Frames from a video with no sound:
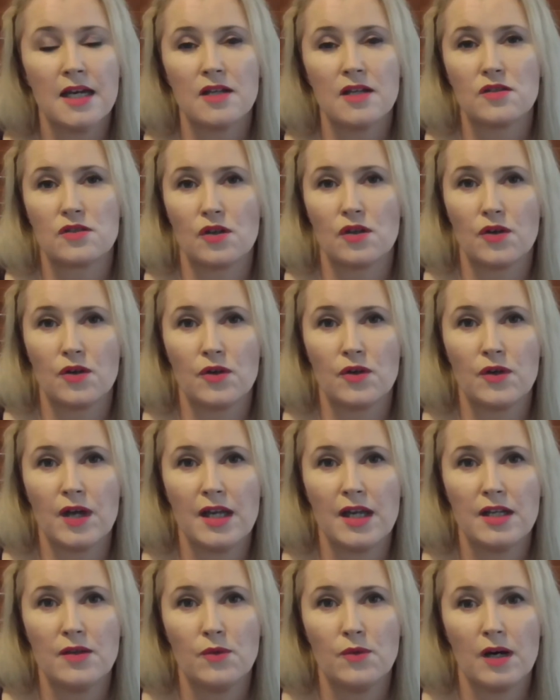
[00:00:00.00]
So
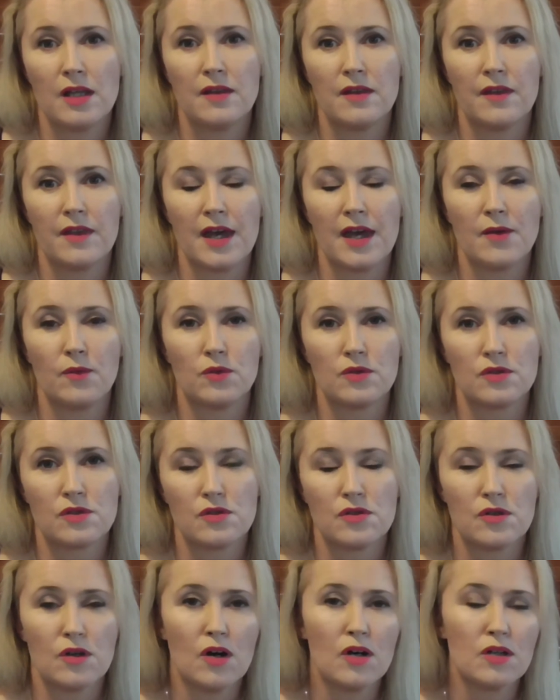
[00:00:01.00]
anyone that was
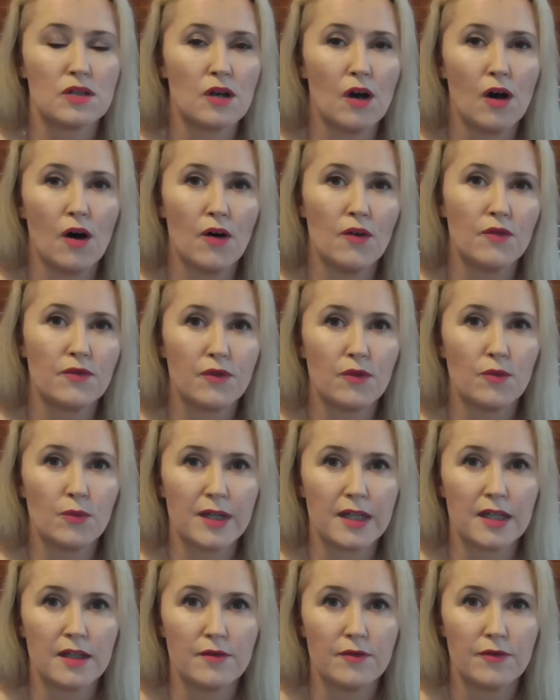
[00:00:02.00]
not of the
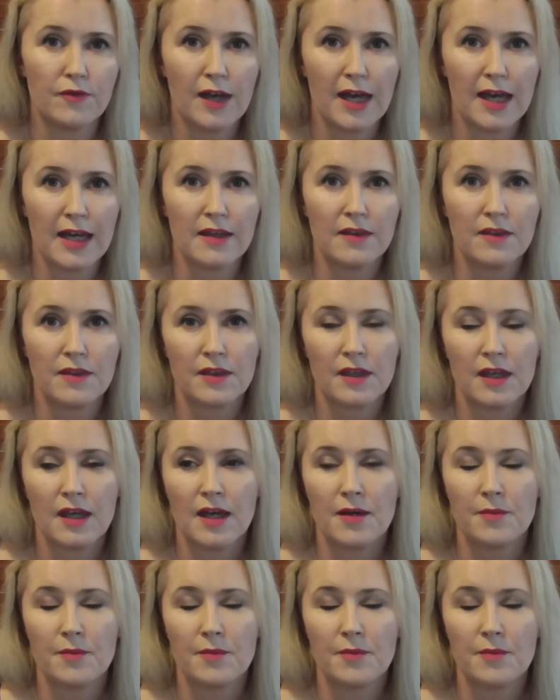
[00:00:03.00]
Wiccan faith